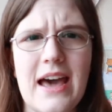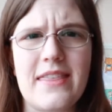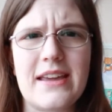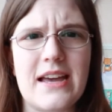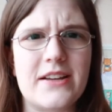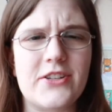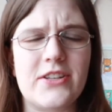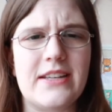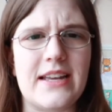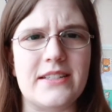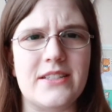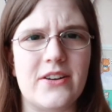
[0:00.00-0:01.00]
I think actually
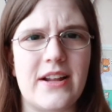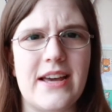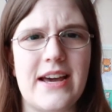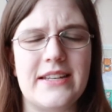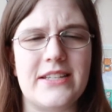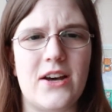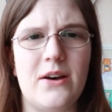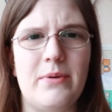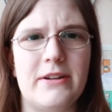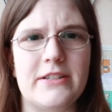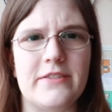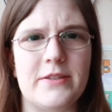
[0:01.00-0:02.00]
yesterday I saw a
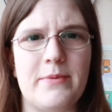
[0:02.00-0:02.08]
bunch of